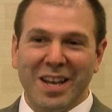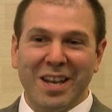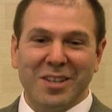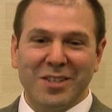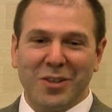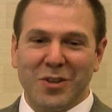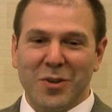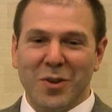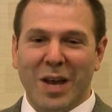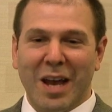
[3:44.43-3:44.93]

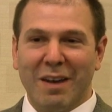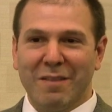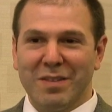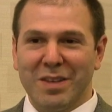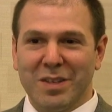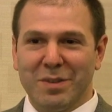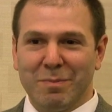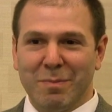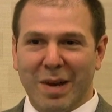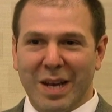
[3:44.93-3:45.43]
So you have
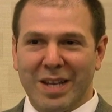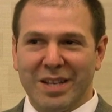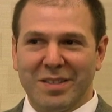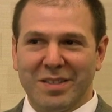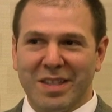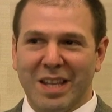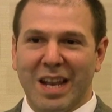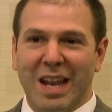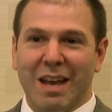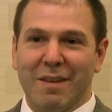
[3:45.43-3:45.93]
these mice
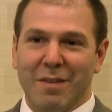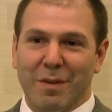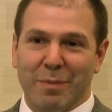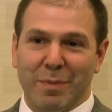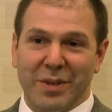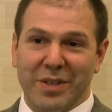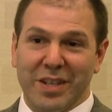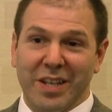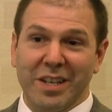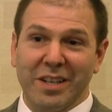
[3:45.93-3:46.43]
that have a
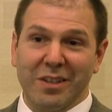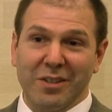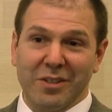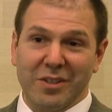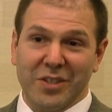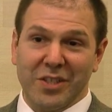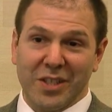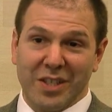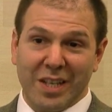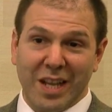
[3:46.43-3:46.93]
particular
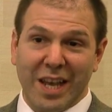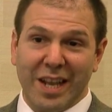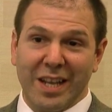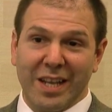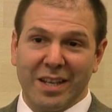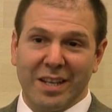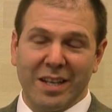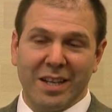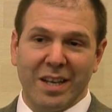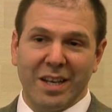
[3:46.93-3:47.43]

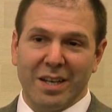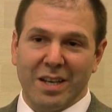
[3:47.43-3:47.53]
genetic